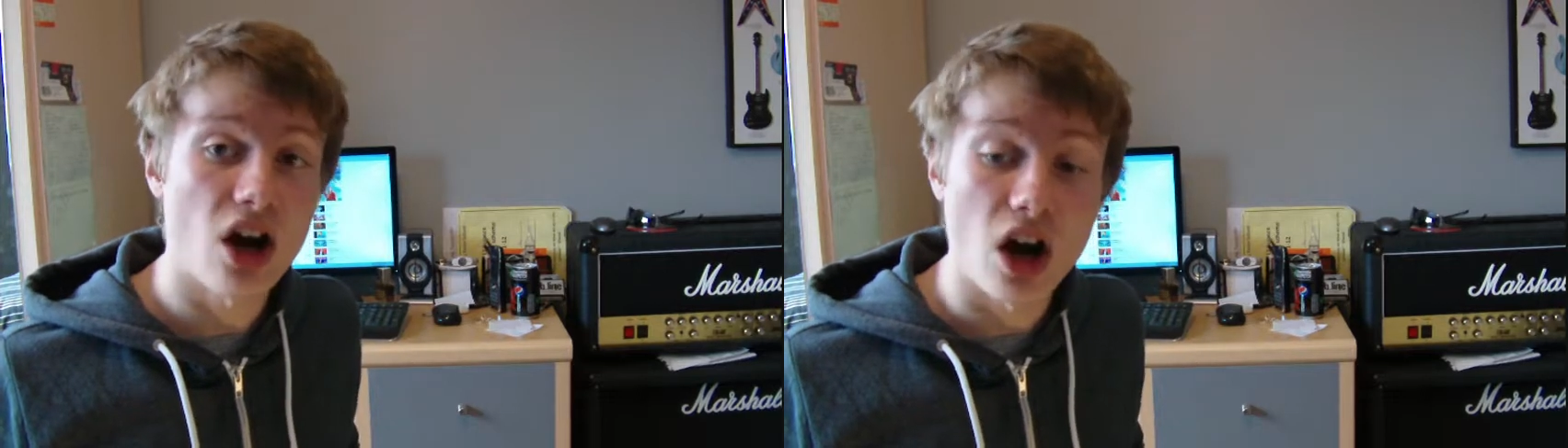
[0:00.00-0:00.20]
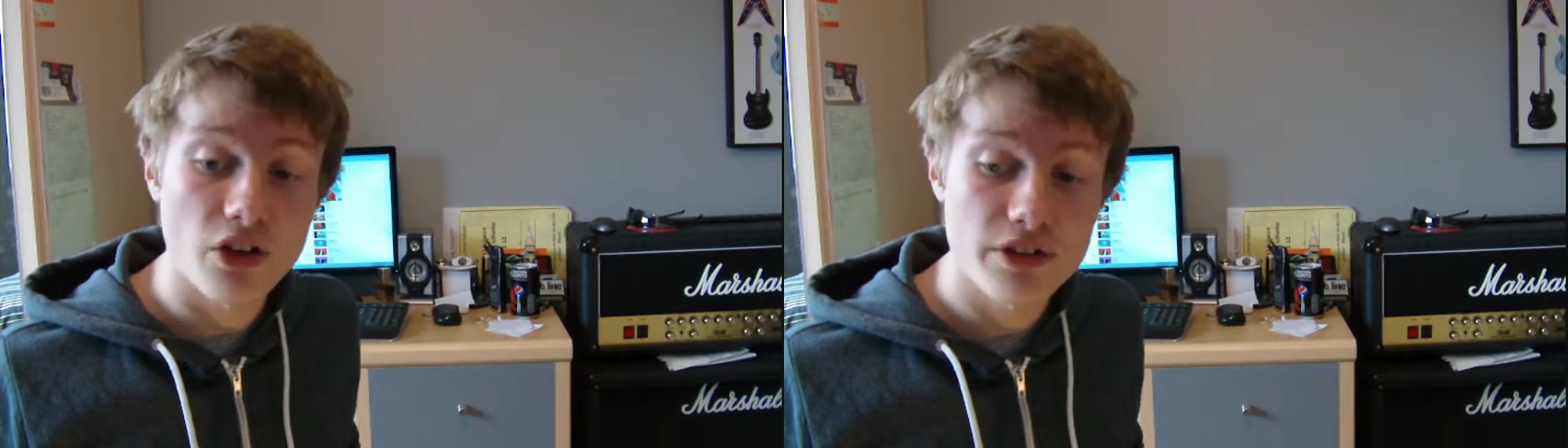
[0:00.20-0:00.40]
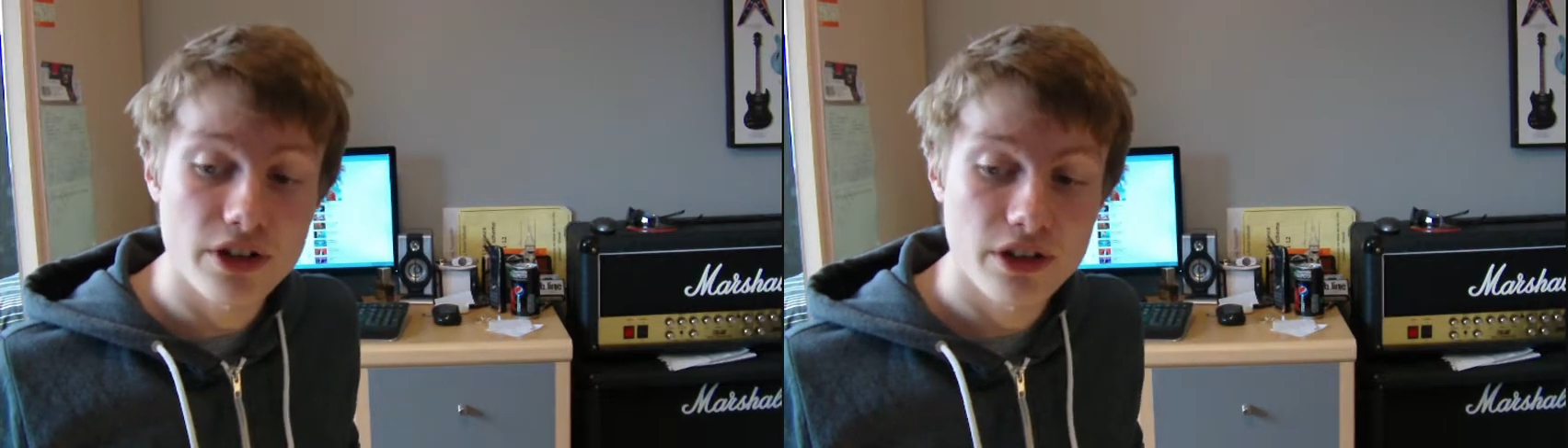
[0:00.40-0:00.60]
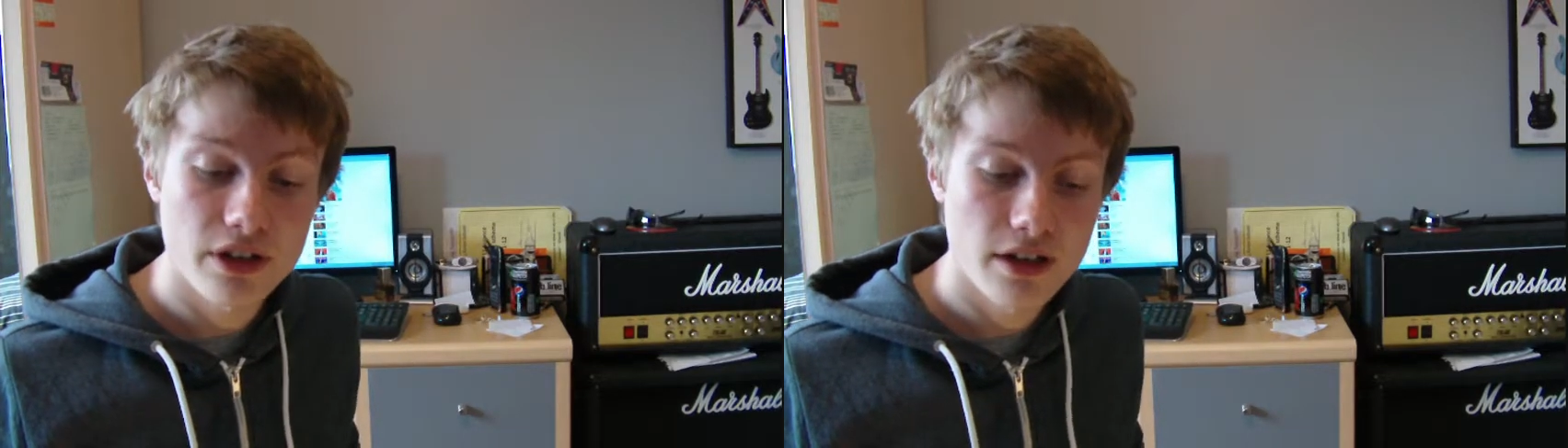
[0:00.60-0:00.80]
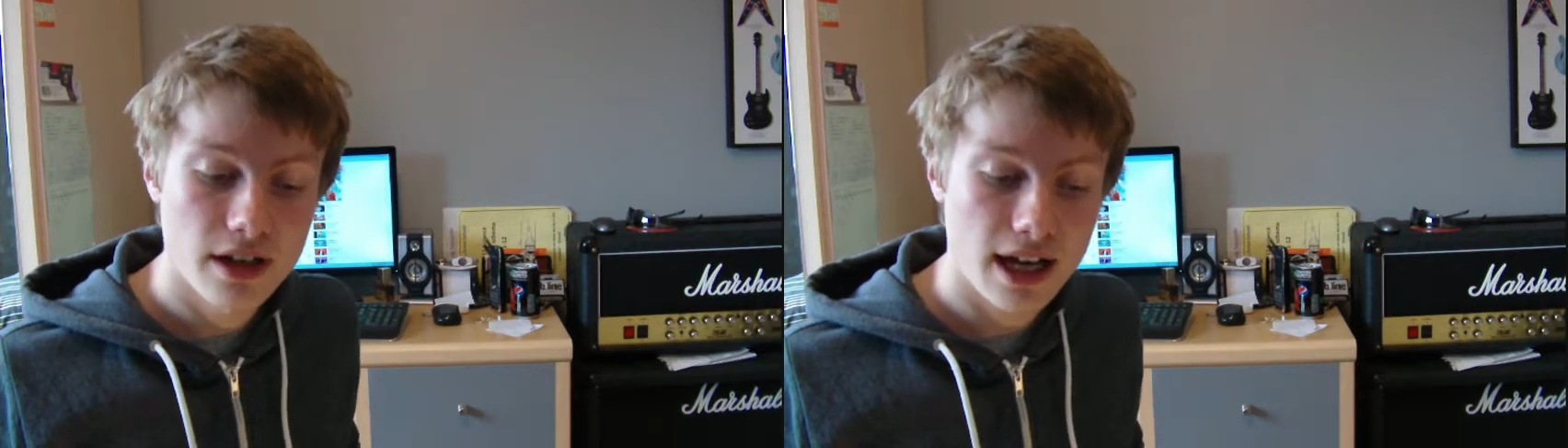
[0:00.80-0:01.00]
hot,
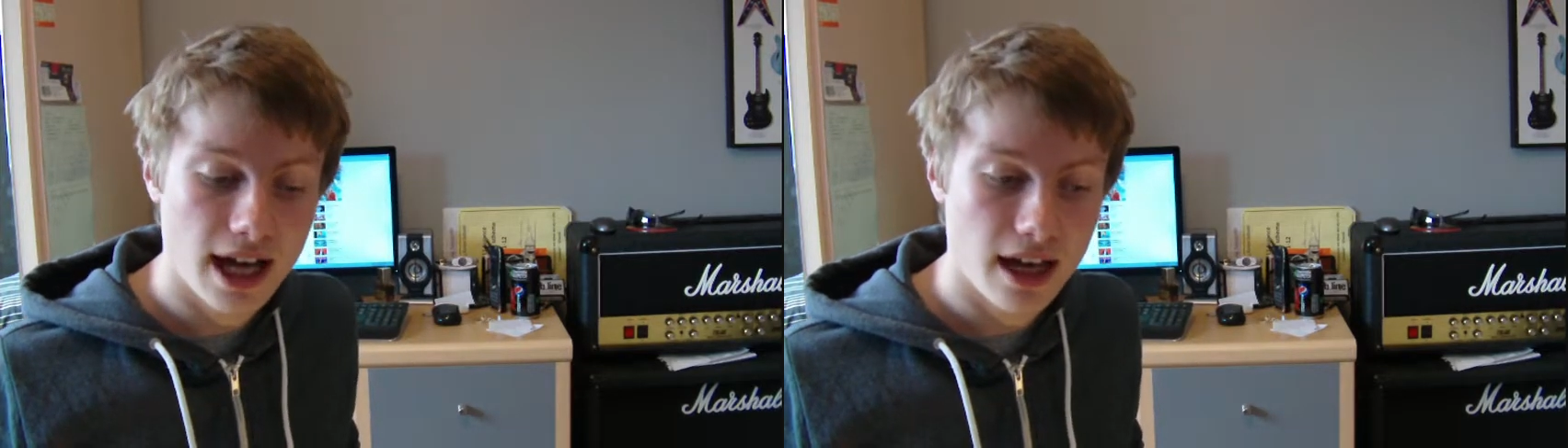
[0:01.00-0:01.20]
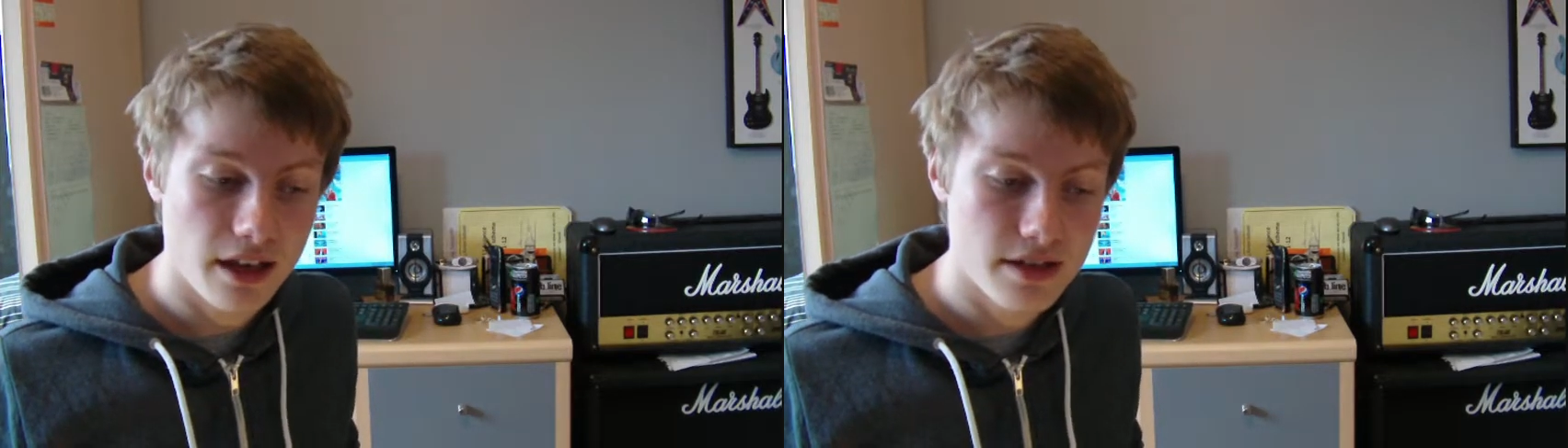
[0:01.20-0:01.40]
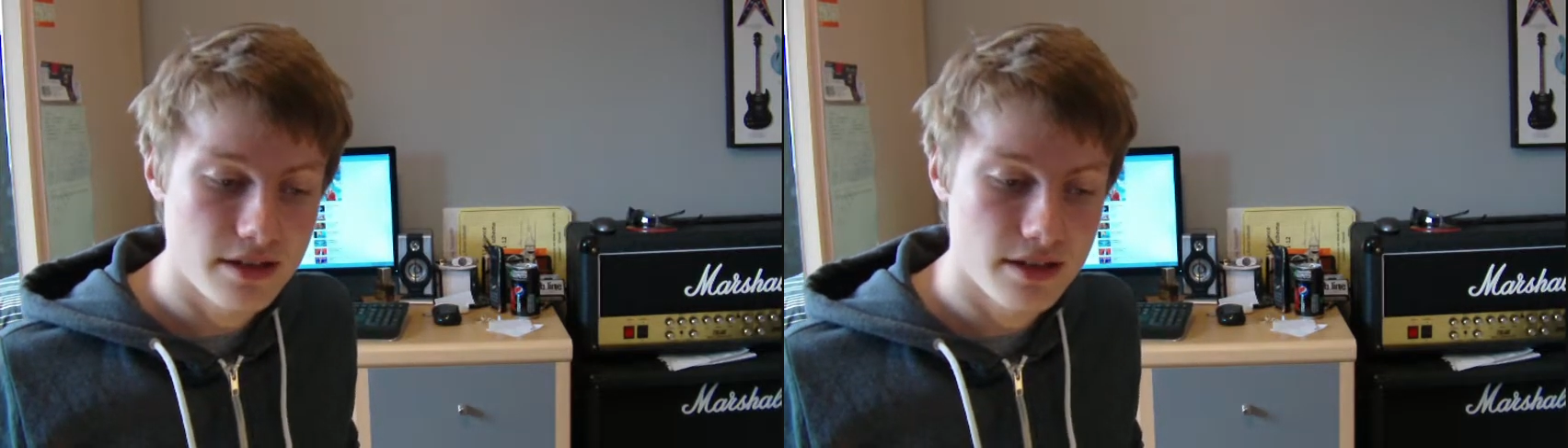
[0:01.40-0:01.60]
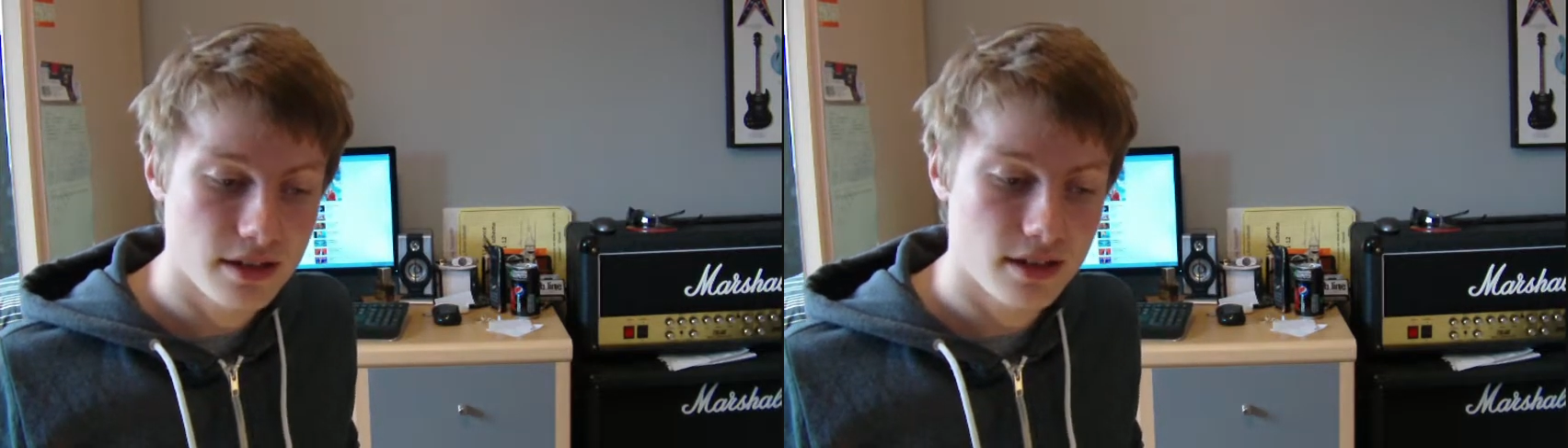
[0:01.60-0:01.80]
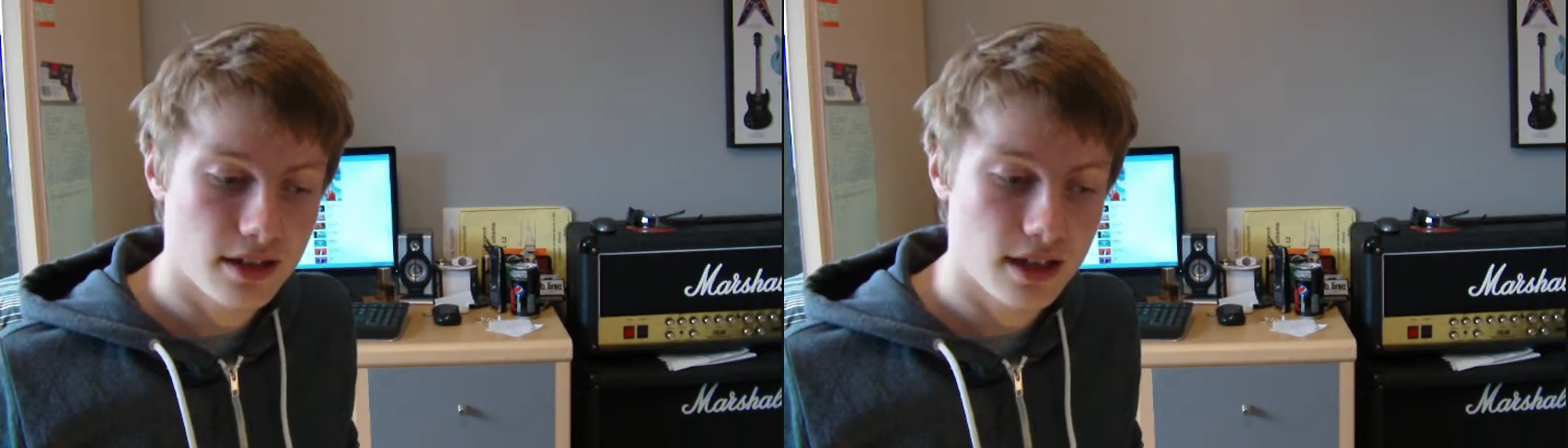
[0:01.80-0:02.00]
and